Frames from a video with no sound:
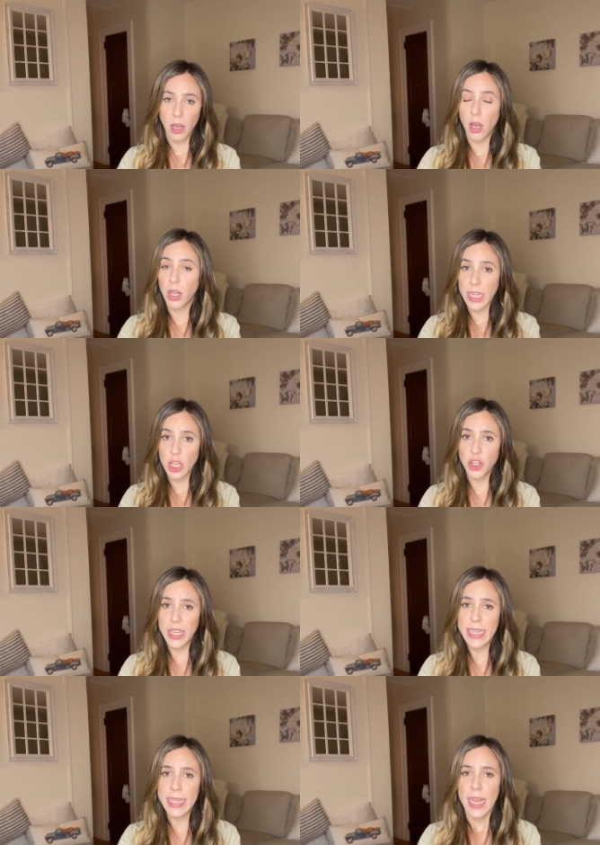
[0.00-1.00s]

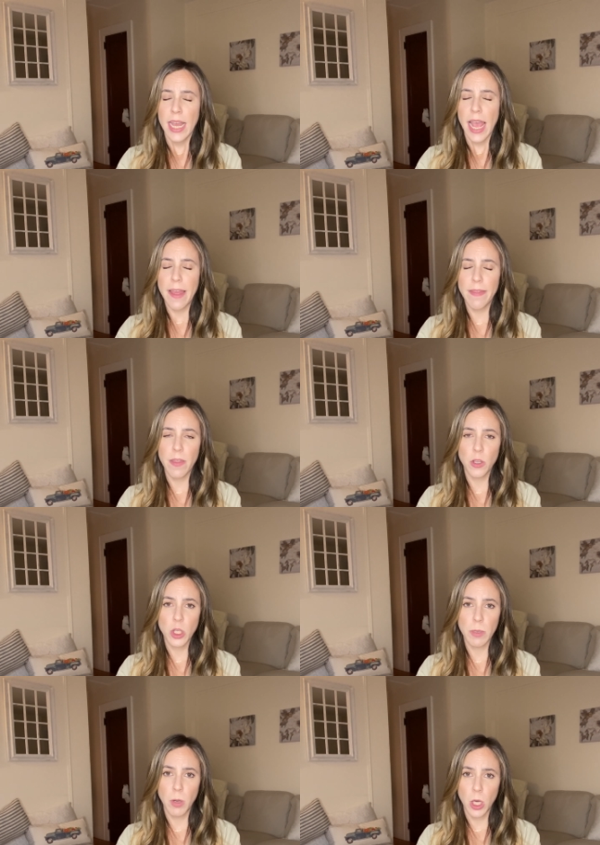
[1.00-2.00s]
conditions, and then there's
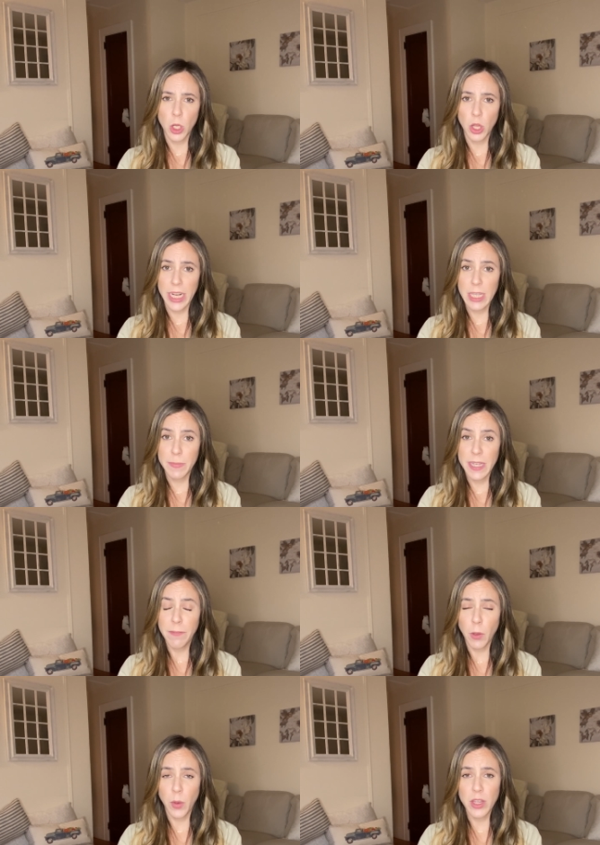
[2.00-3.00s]
some other like
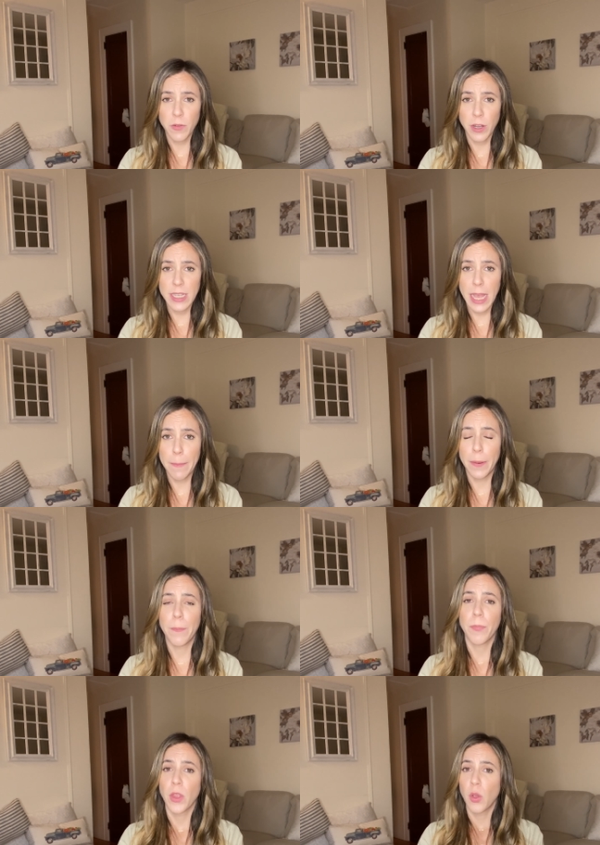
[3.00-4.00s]
specific ones. For
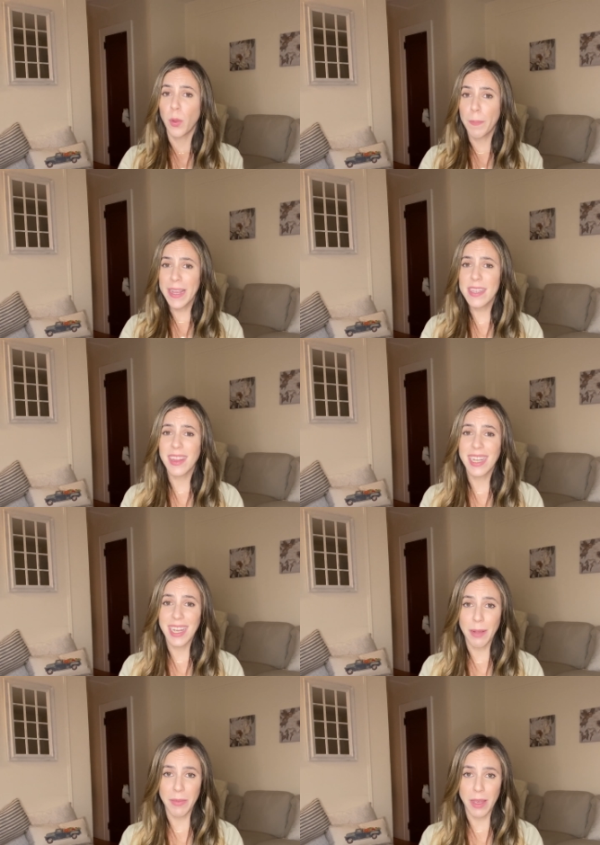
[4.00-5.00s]
example, we basically
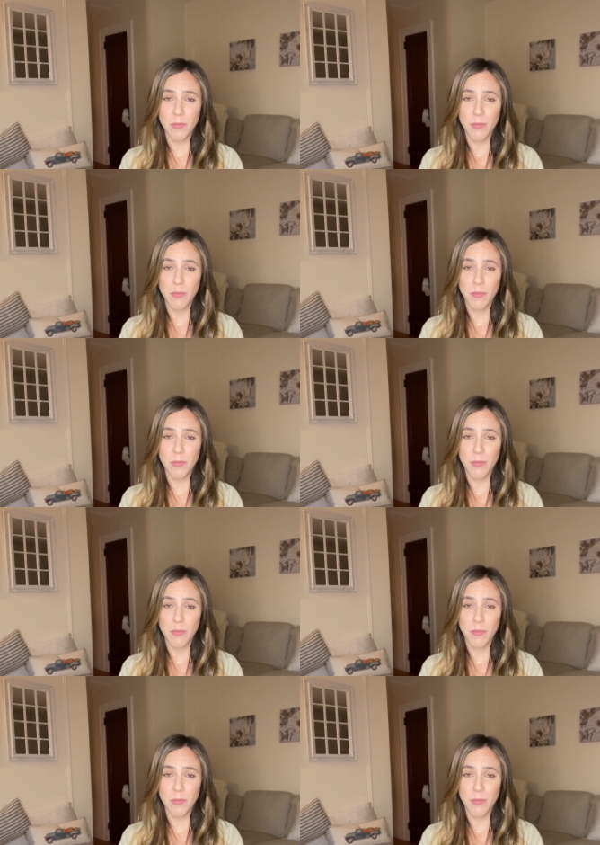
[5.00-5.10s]
name them.